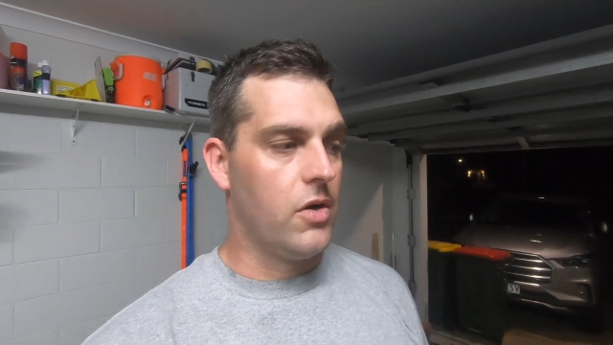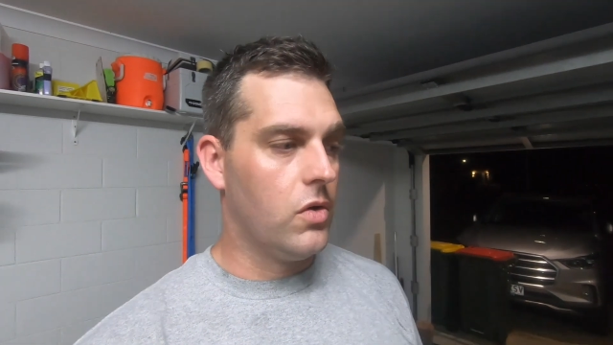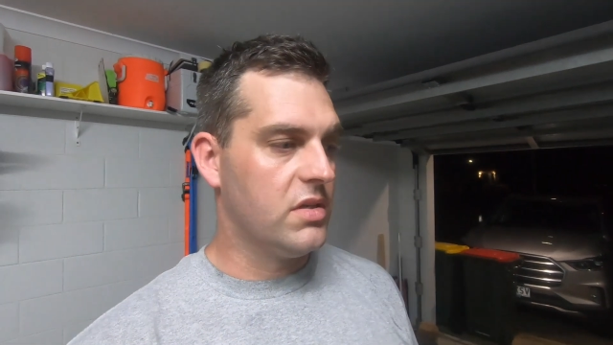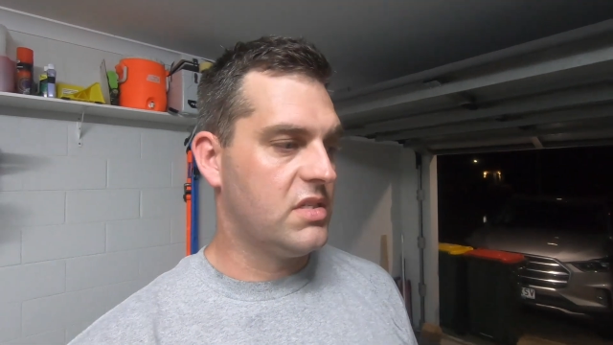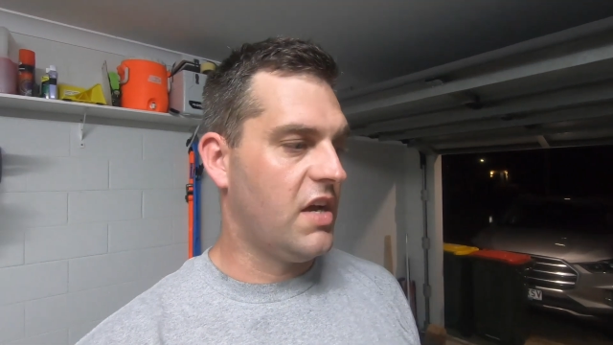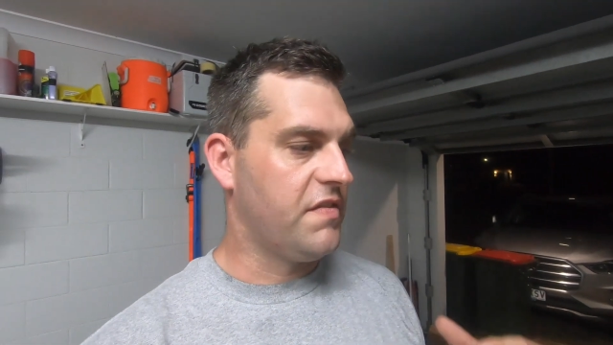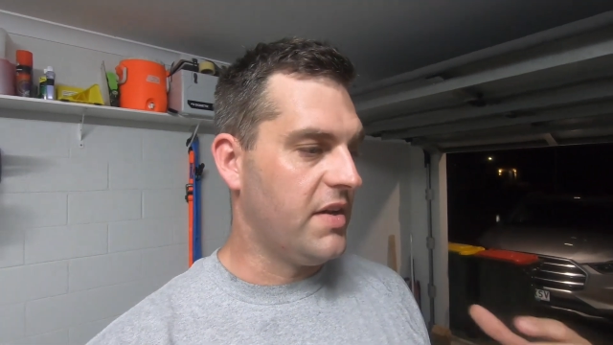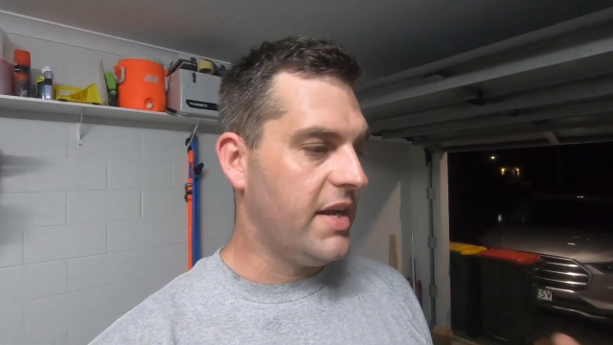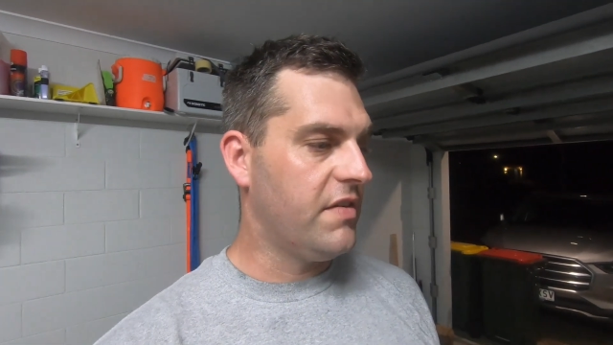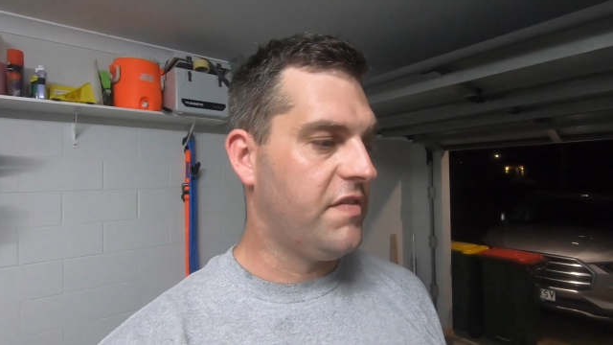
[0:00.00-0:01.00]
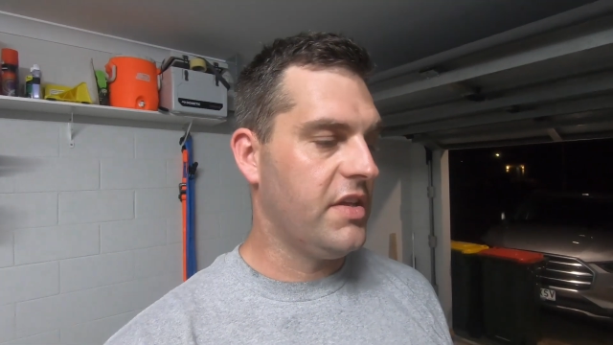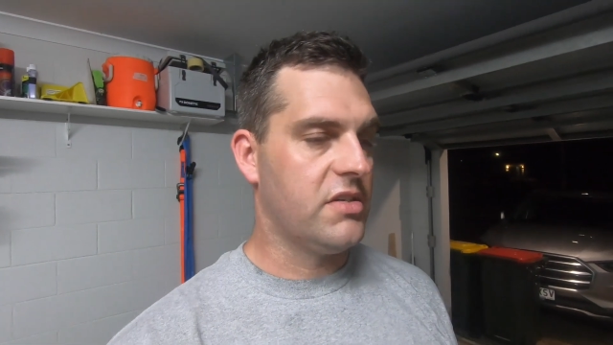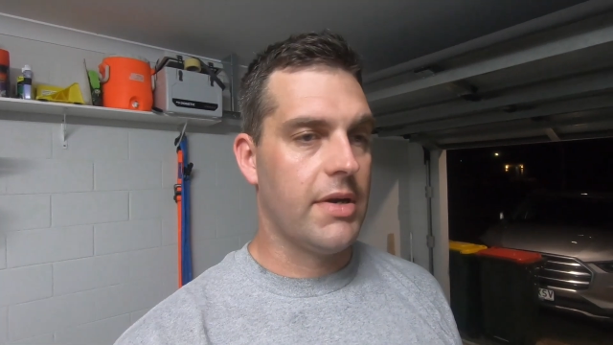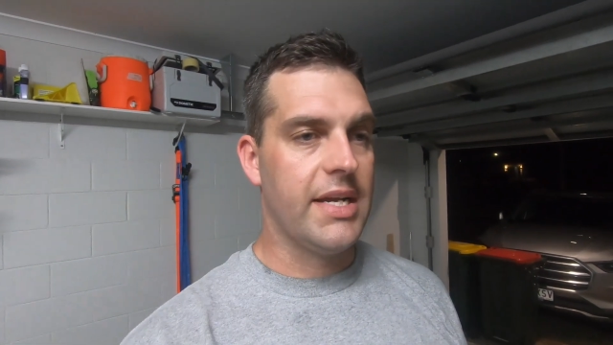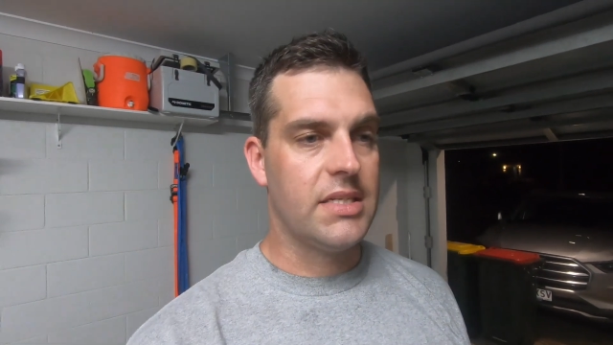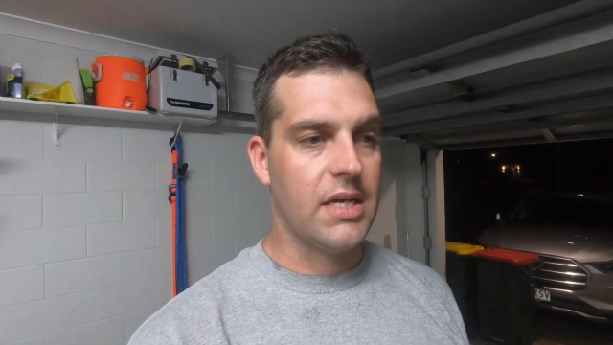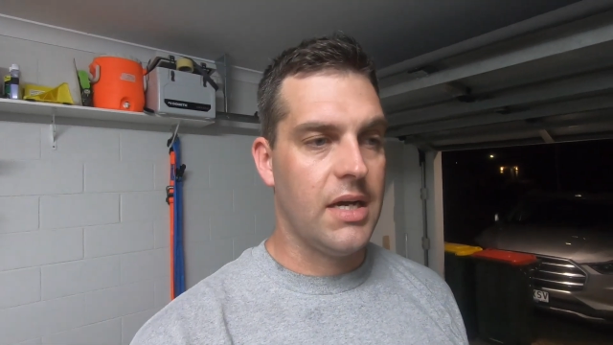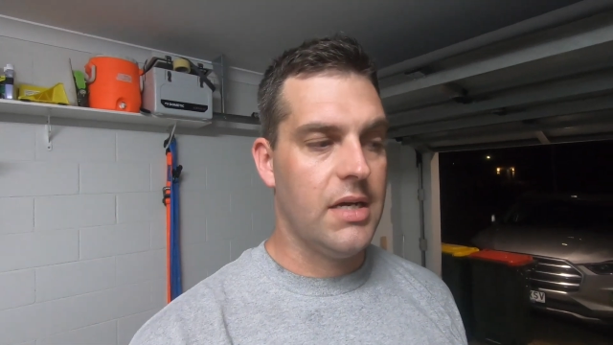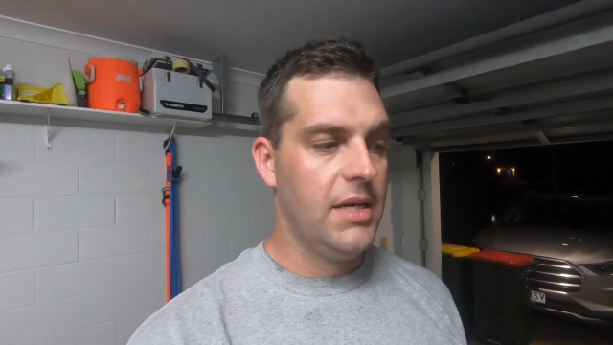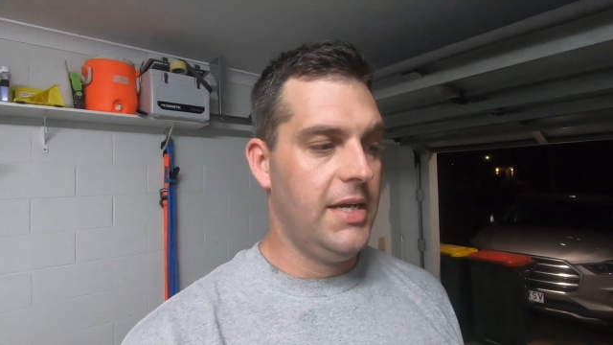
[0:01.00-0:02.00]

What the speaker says: All the stuff needed for this race car